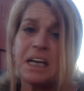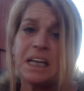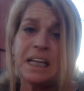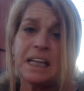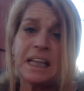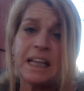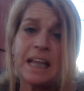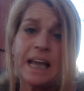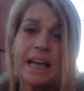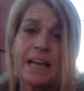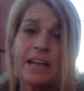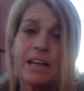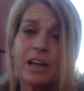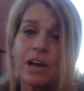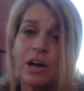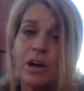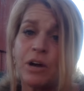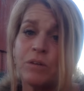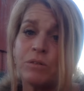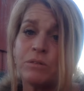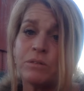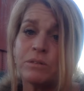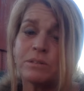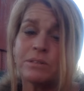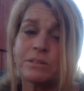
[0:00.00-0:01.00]
lay
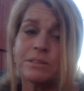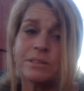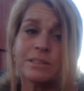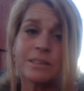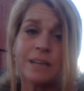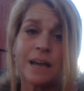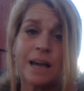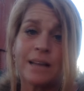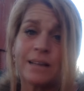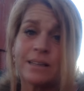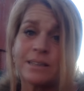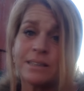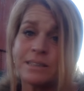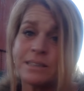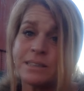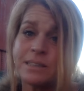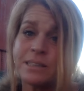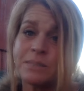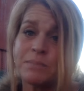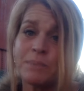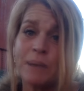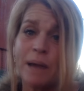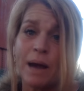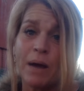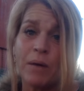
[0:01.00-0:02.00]
low, silence
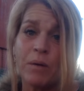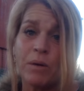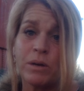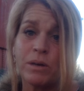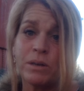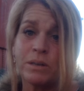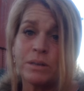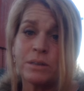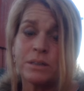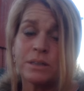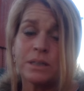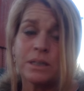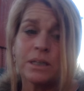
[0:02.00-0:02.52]
is power,